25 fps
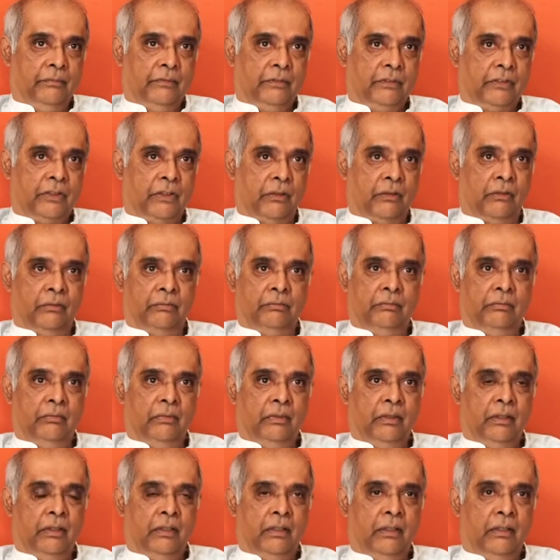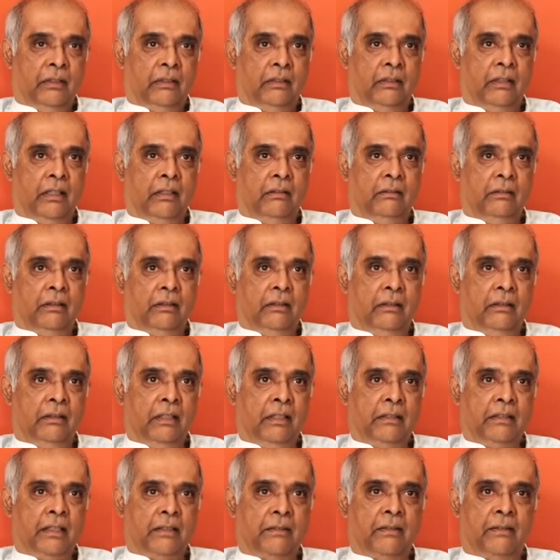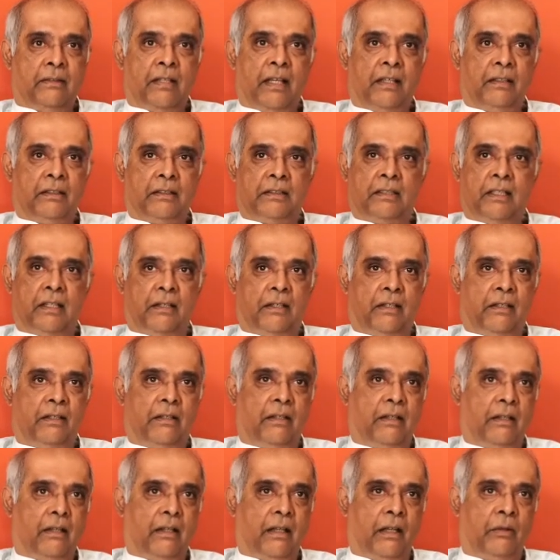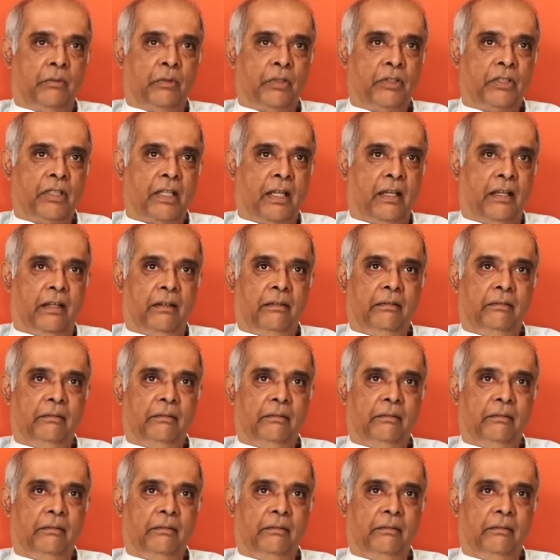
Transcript: So these are the things that I would say